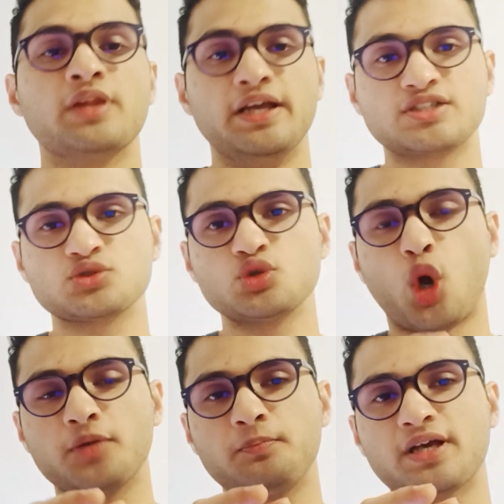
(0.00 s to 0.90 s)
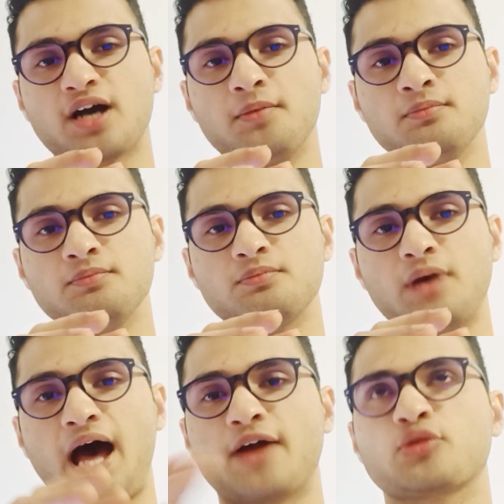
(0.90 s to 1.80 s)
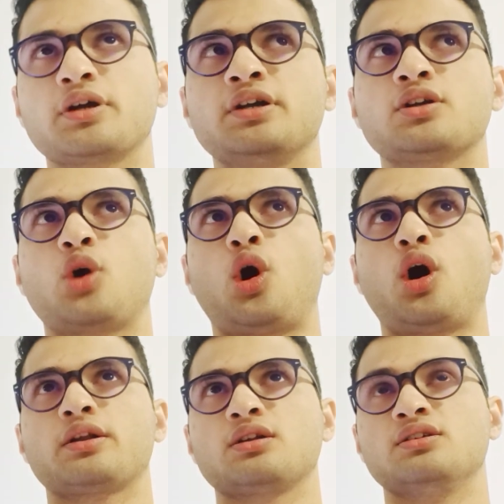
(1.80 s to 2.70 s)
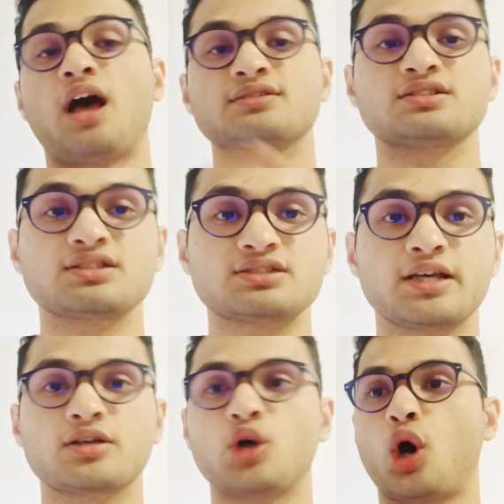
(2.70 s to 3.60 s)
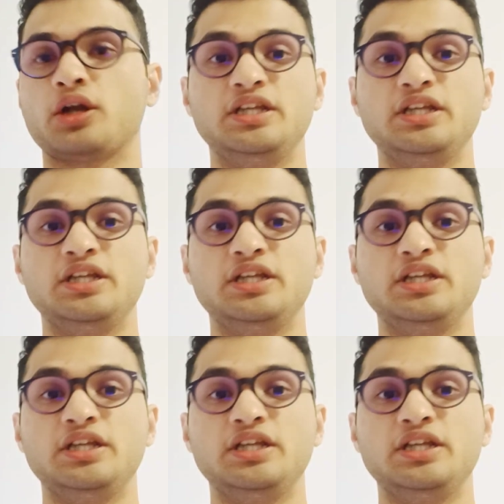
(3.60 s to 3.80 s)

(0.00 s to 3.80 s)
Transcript: is to not become arrogant or narcissistic or